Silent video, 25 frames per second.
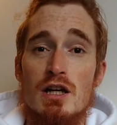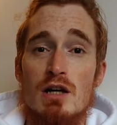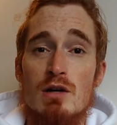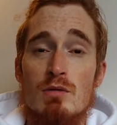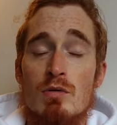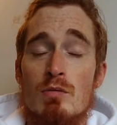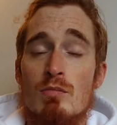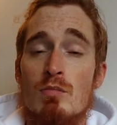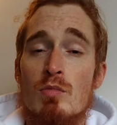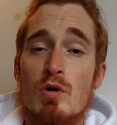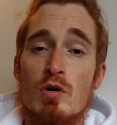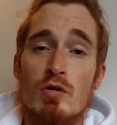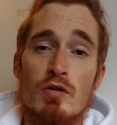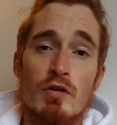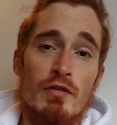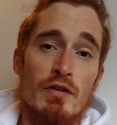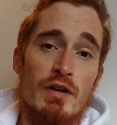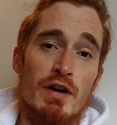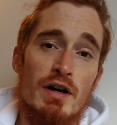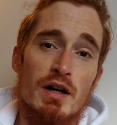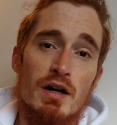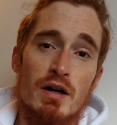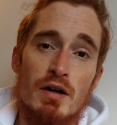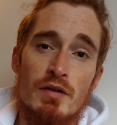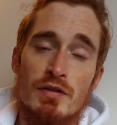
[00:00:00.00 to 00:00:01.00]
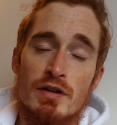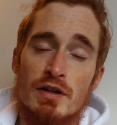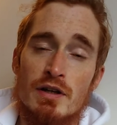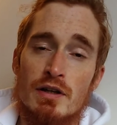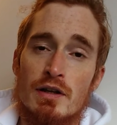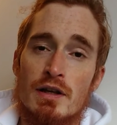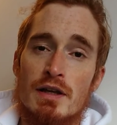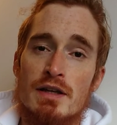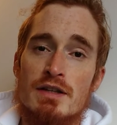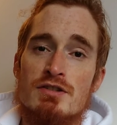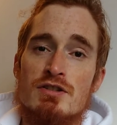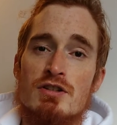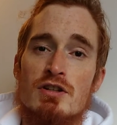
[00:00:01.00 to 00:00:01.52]
But more on that I think
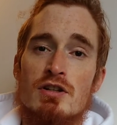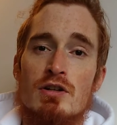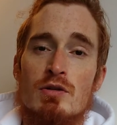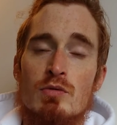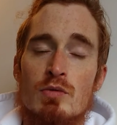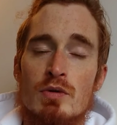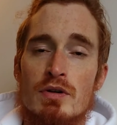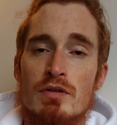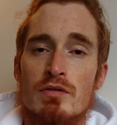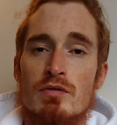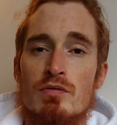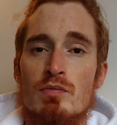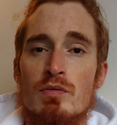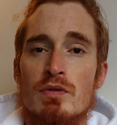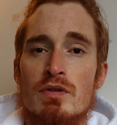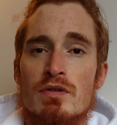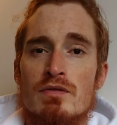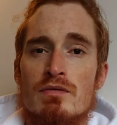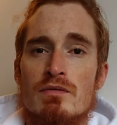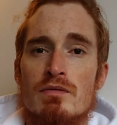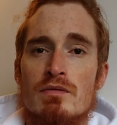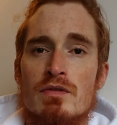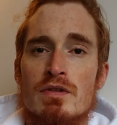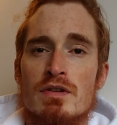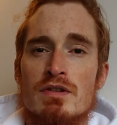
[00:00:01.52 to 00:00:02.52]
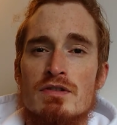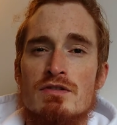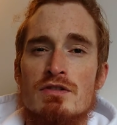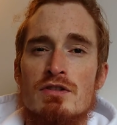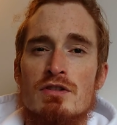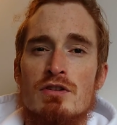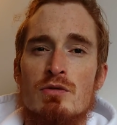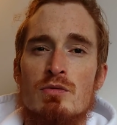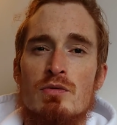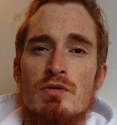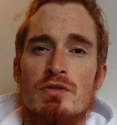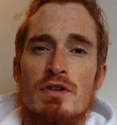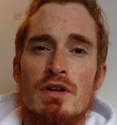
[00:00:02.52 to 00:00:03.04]
later with things to
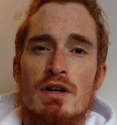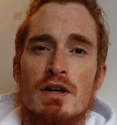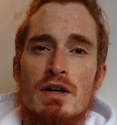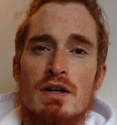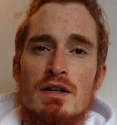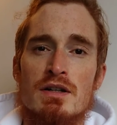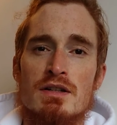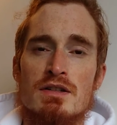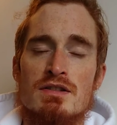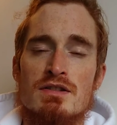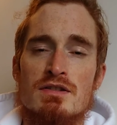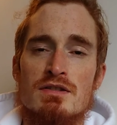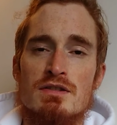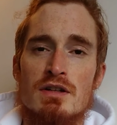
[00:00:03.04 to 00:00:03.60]
do with that.